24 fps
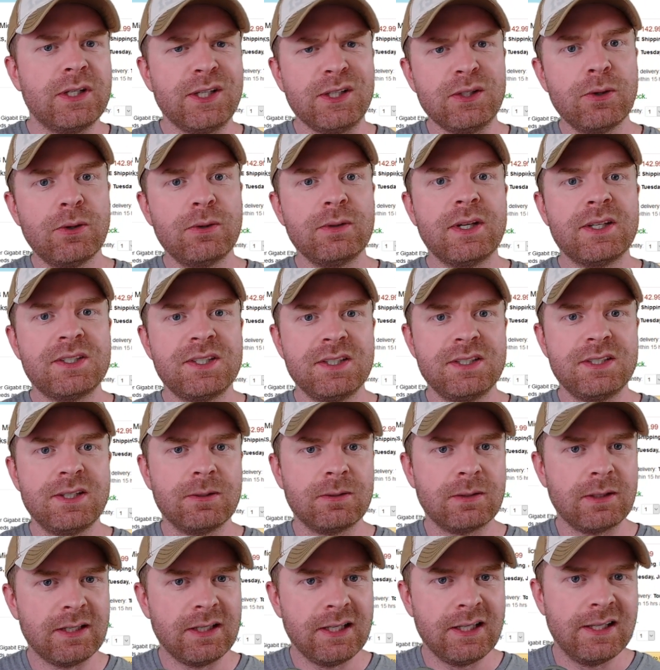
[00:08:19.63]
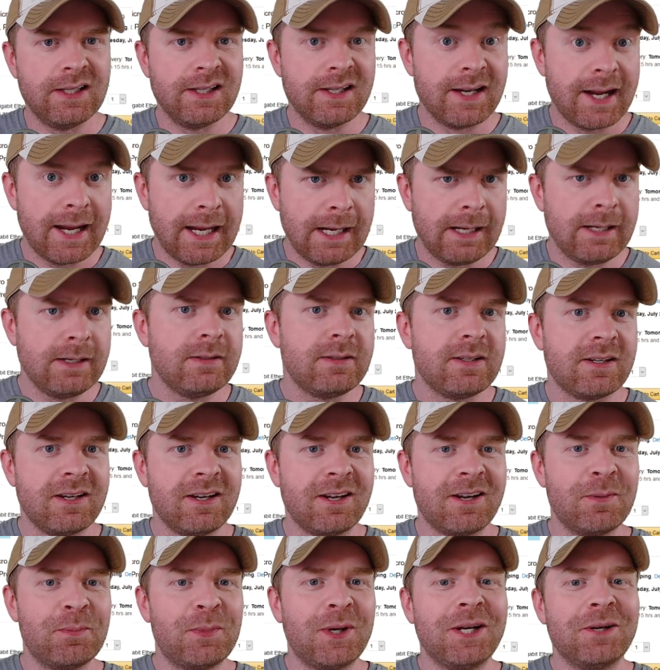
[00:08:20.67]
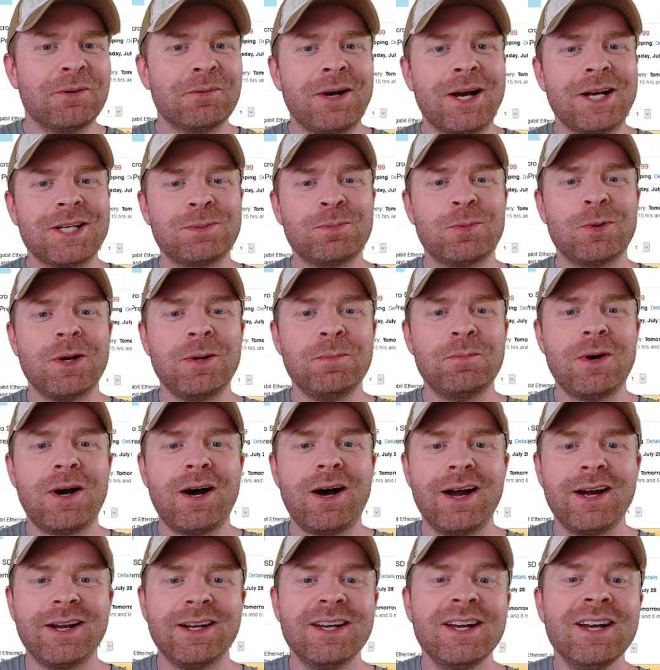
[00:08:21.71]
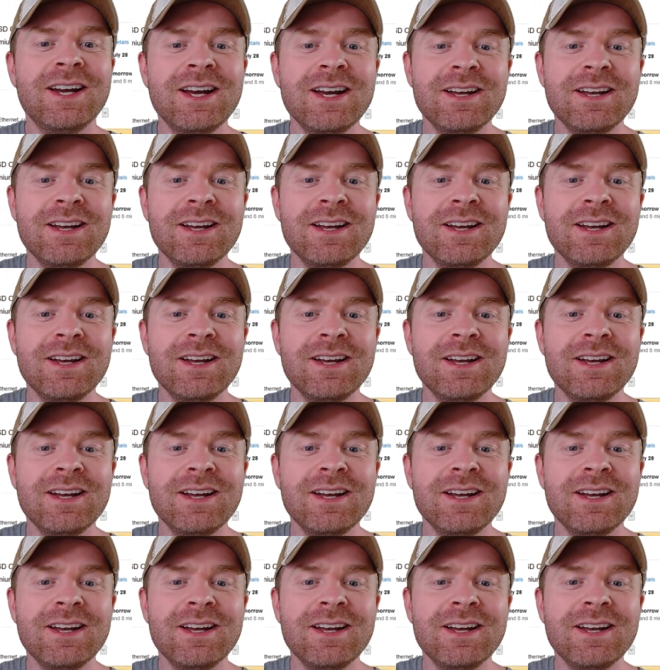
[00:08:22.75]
you don't necessarily need an 8GB Raspberry Pi.